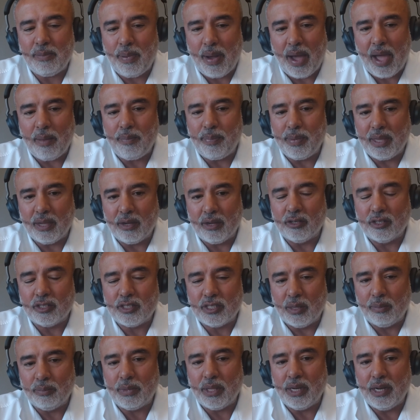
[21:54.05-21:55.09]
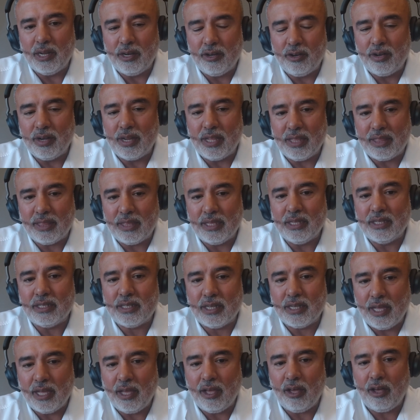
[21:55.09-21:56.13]
piping or something underneath it
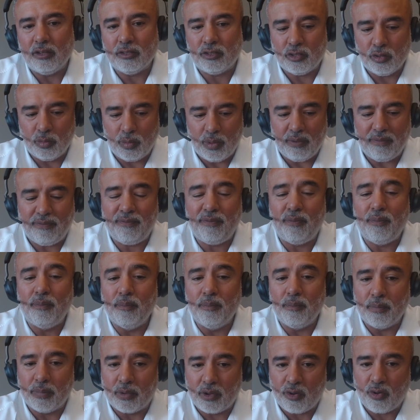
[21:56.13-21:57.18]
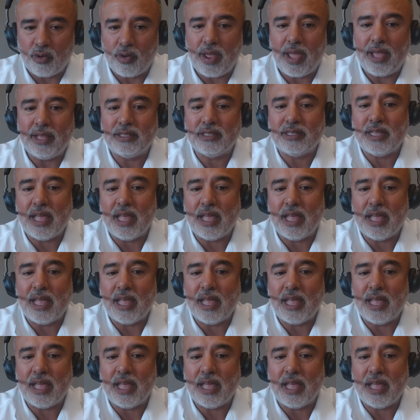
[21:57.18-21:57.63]
to help, so it creates